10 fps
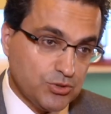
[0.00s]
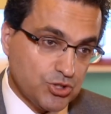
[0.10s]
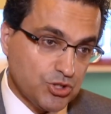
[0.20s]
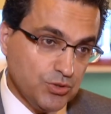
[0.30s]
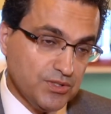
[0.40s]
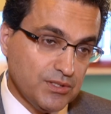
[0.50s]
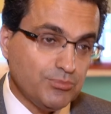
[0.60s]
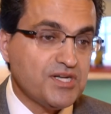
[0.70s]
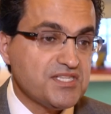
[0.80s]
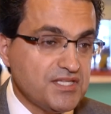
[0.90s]
to show in the
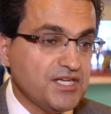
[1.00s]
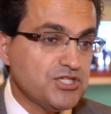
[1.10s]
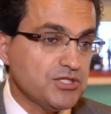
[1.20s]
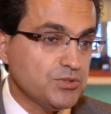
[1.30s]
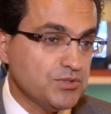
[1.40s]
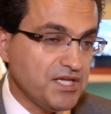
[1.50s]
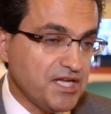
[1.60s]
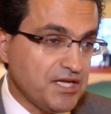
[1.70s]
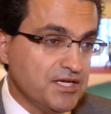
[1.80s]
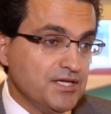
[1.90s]
presentation
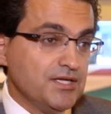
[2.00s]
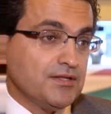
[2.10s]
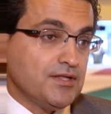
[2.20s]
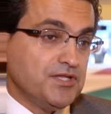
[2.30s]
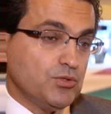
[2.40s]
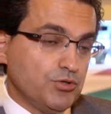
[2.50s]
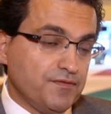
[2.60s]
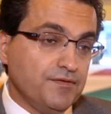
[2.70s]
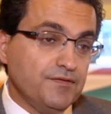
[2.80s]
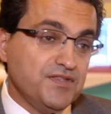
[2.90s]
today that there were
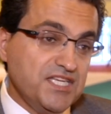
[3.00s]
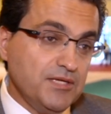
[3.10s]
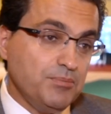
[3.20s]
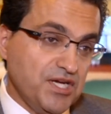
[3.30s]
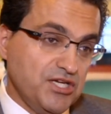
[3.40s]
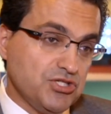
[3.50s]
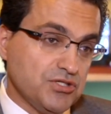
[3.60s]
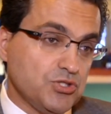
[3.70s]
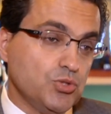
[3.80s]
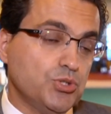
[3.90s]
15
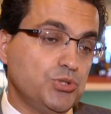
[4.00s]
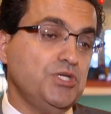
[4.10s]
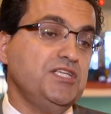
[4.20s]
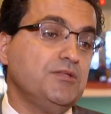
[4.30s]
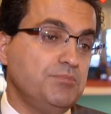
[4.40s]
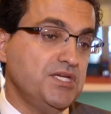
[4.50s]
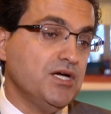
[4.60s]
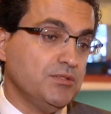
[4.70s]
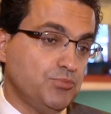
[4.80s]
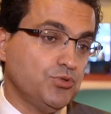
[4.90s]
patients who were treated
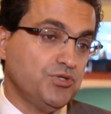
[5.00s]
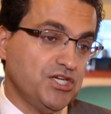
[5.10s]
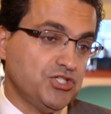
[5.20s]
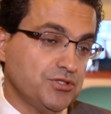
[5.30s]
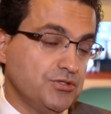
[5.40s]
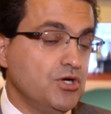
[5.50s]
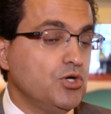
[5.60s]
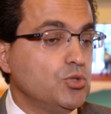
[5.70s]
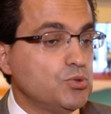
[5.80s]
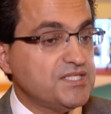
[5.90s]
beyond progression
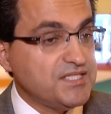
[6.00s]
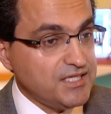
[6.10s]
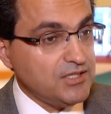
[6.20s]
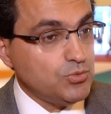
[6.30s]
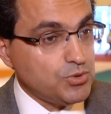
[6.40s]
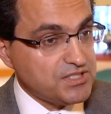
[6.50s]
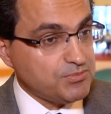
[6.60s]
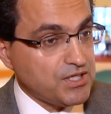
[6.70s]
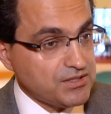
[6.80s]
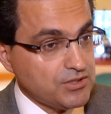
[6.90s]
who still
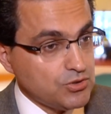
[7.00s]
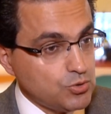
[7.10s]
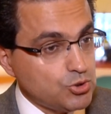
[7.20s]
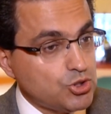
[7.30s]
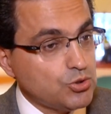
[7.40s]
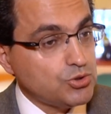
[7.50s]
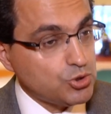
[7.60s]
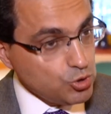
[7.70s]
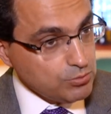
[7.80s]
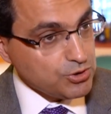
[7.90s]
responded, who showed
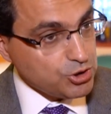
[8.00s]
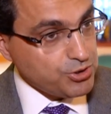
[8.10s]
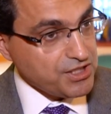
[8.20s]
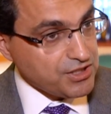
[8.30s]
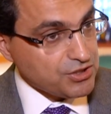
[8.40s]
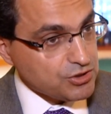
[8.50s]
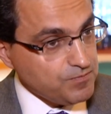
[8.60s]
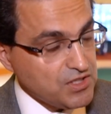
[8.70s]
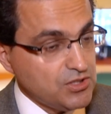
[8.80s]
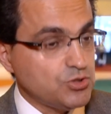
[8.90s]
tumor shrinkage.
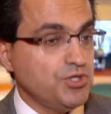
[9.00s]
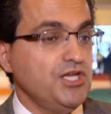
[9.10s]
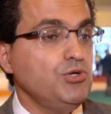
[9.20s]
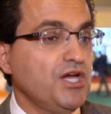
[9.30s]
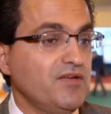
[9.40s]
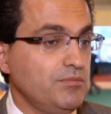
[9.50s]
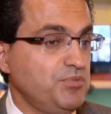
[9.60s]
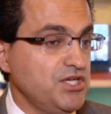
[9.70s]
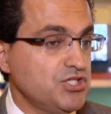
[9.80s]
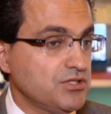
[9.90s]
So here you have a
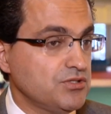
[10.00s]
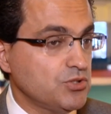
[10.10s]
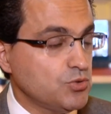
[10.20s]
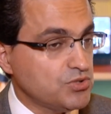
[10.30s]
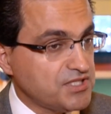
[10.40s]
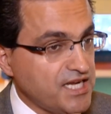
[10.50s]
patient who is